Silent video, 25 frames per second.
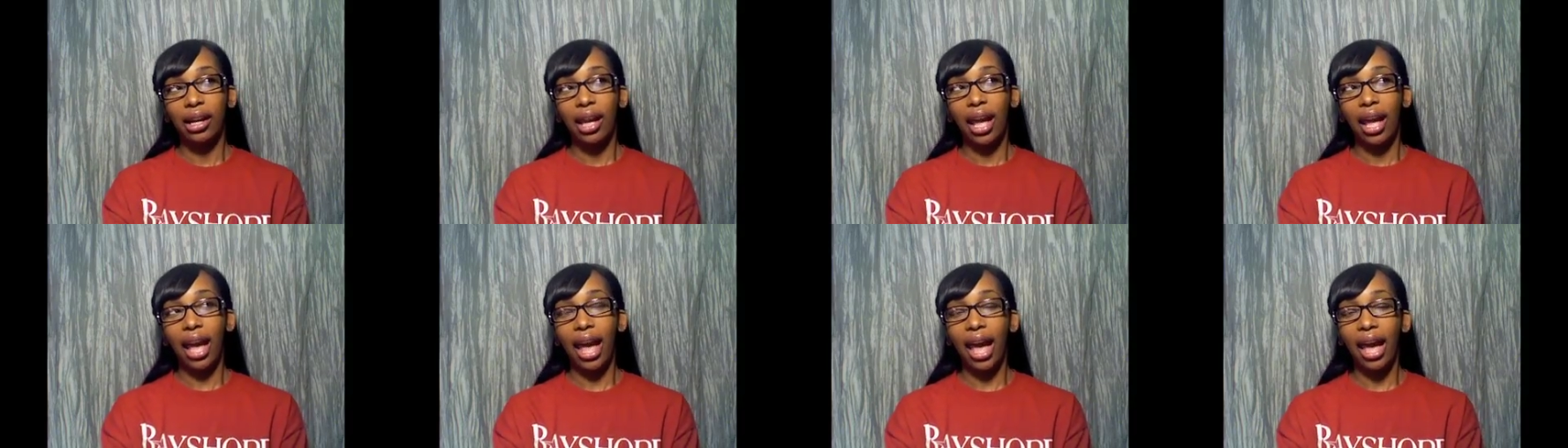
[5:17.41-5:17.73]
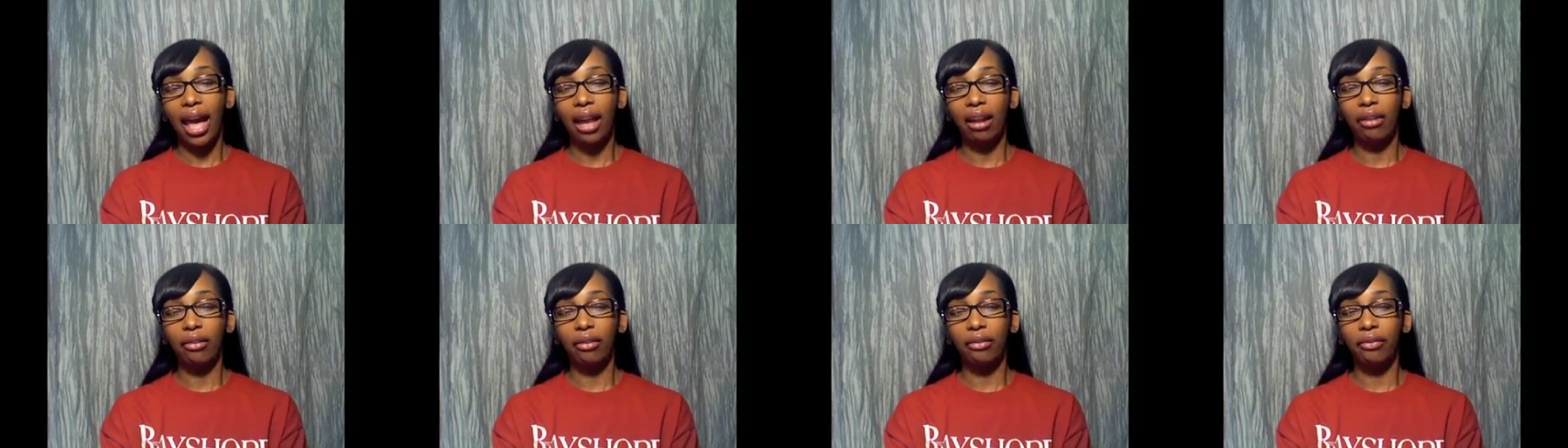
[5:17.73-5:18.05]

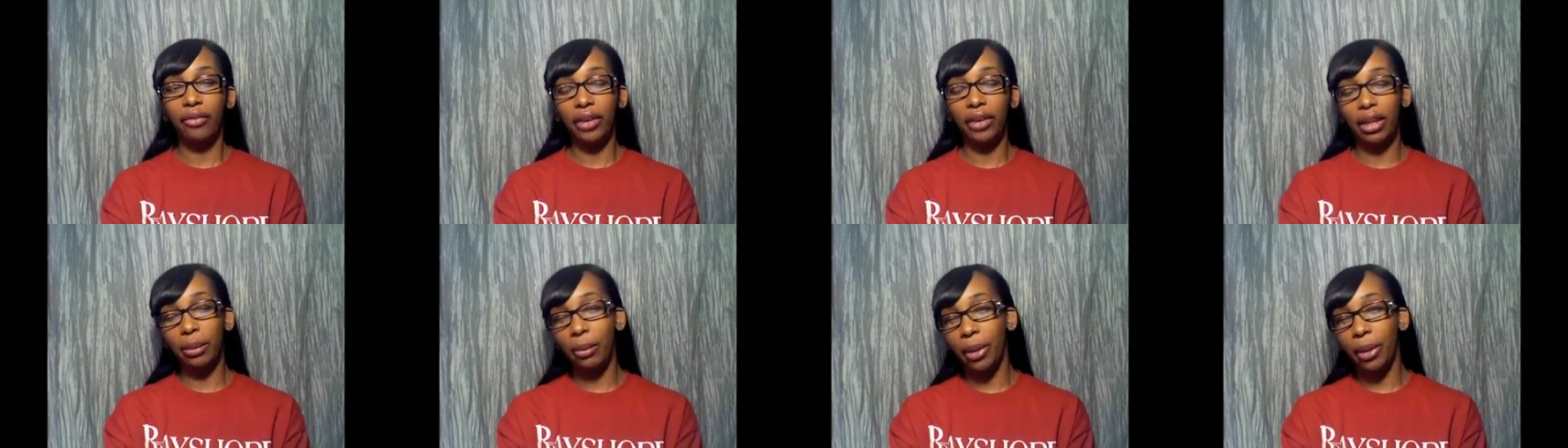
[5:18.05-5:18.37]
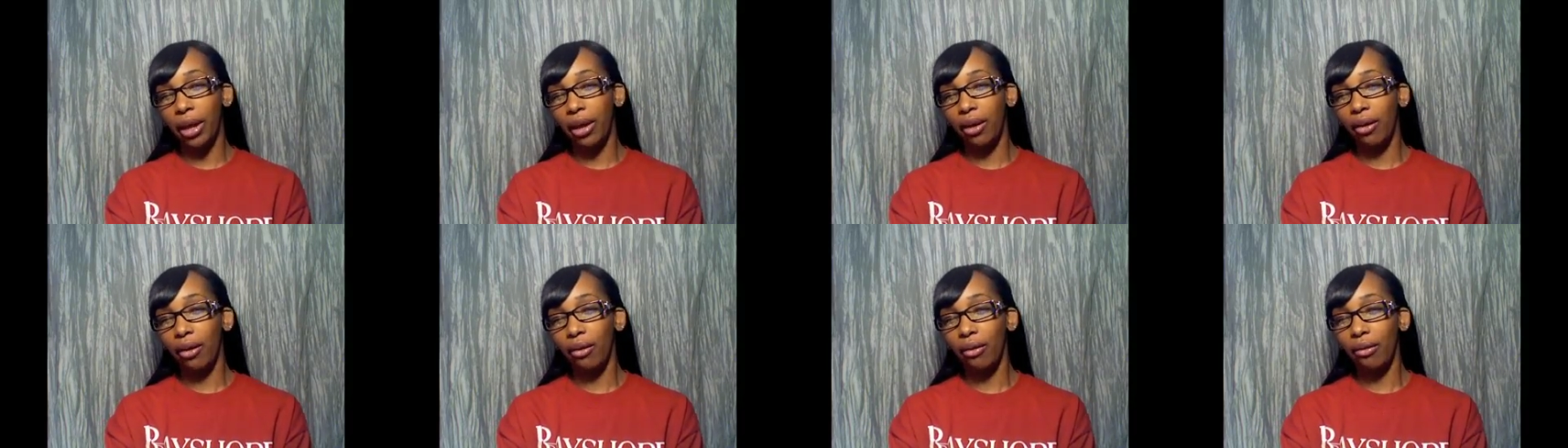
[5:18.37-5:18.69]
had a
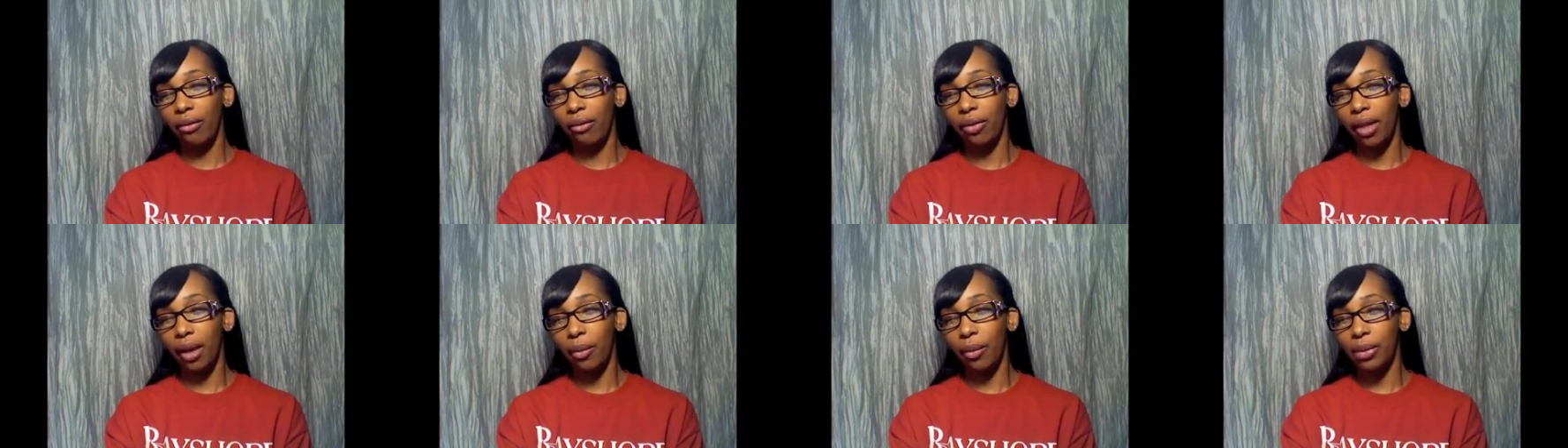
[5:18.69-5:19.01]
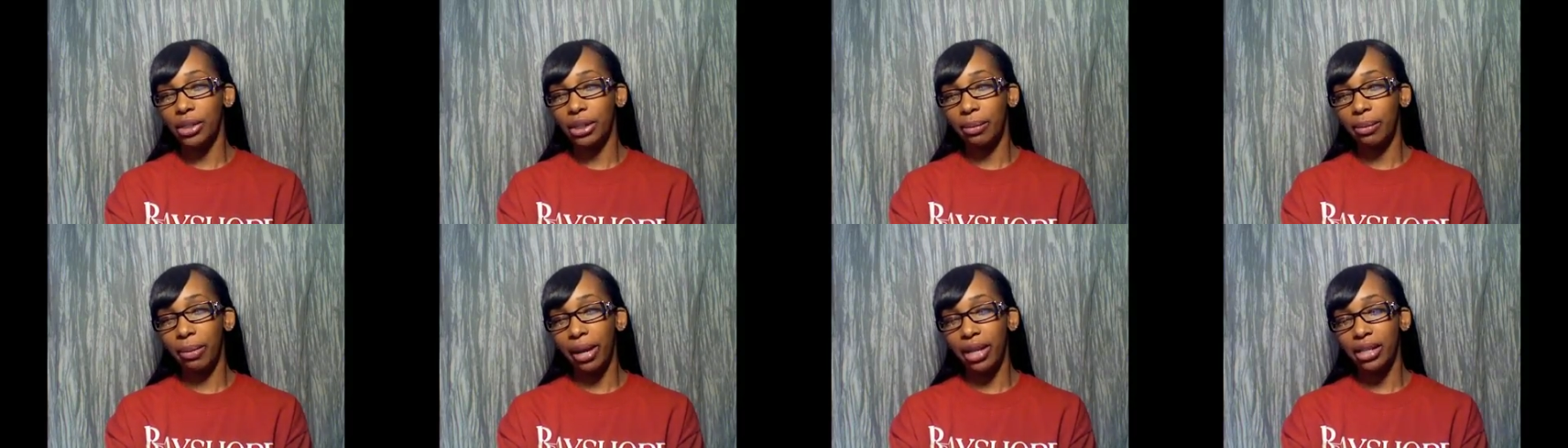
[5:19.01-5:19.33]
female that
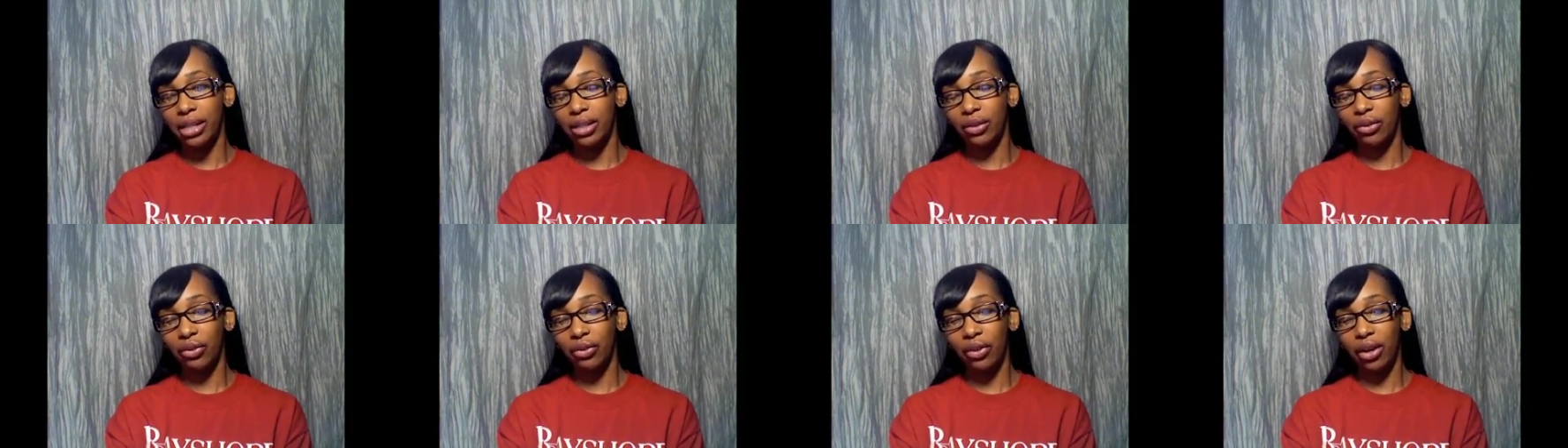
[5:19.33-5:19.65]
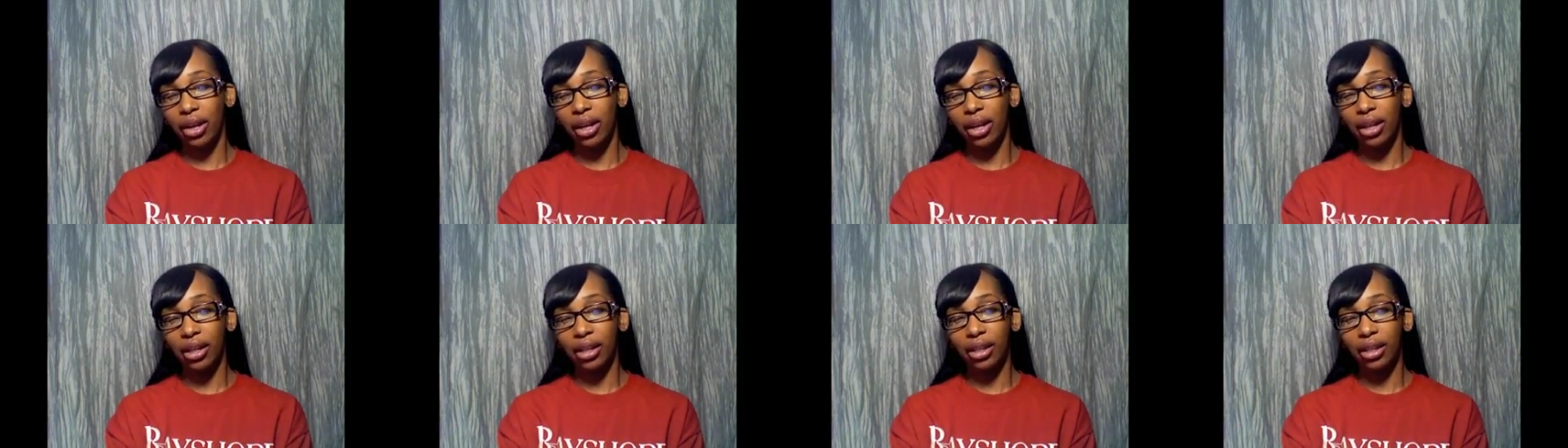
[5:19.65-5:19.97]
was a best
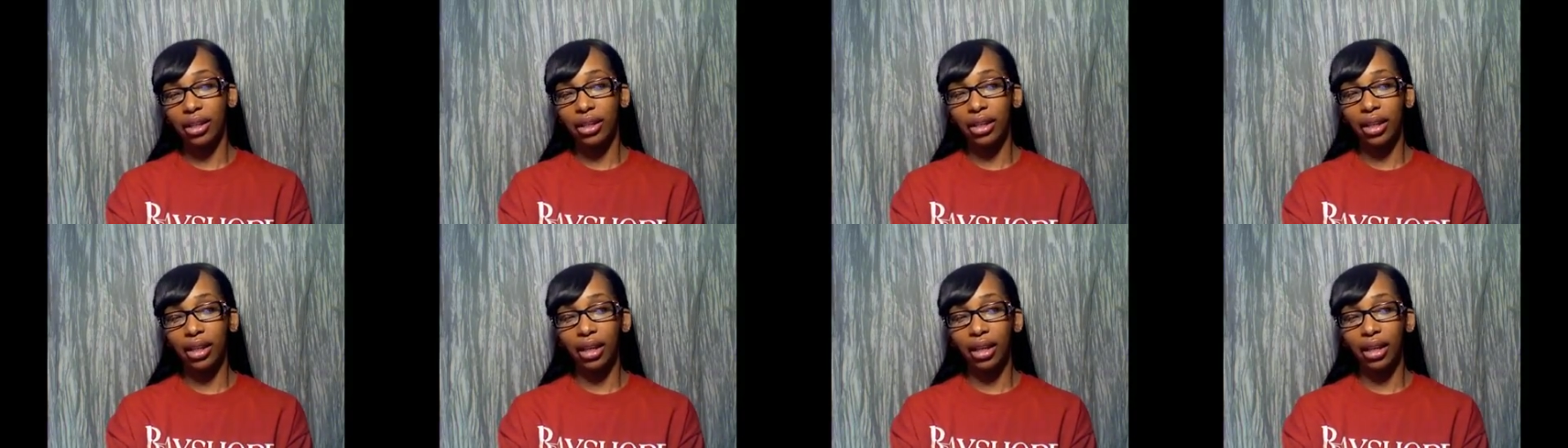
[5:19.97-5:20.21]
friend,